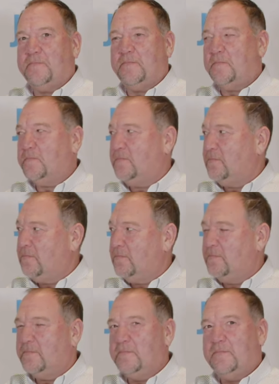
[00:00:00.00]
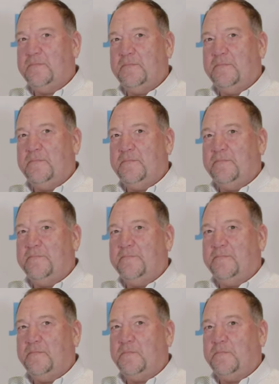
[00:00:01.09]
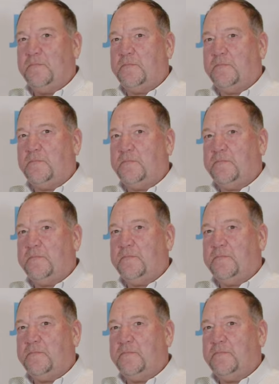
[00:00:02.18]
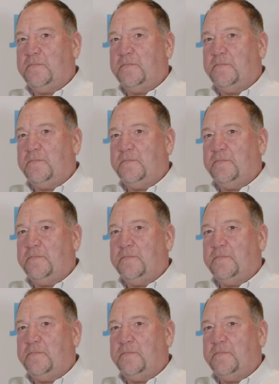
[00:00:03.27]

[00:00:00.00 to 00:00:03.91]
(not speaking)